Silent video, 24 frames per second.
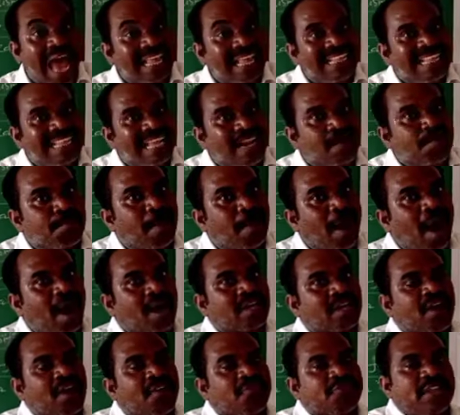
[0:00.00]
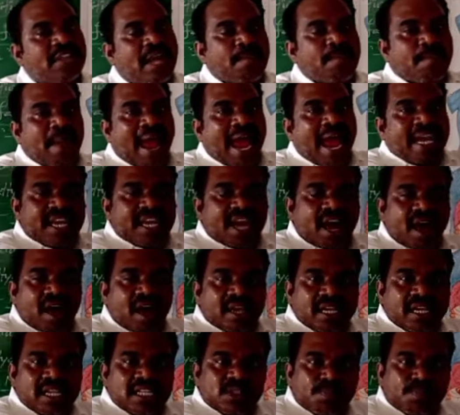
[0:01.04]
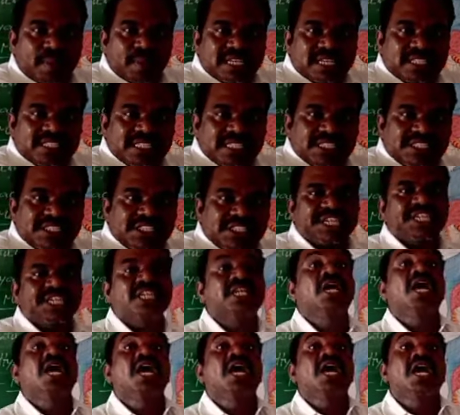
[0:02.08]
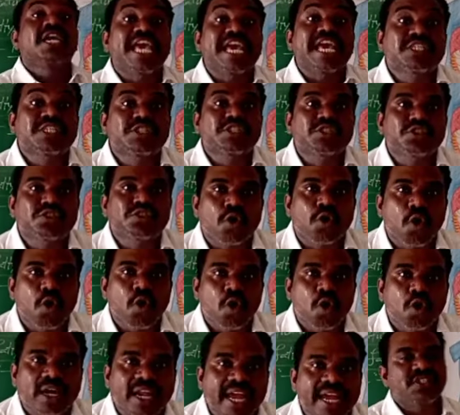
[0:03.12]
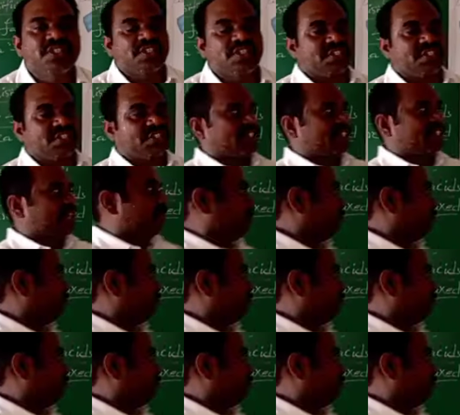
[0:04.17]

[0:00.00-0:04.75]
another part of the pancreas is present in exocrine system.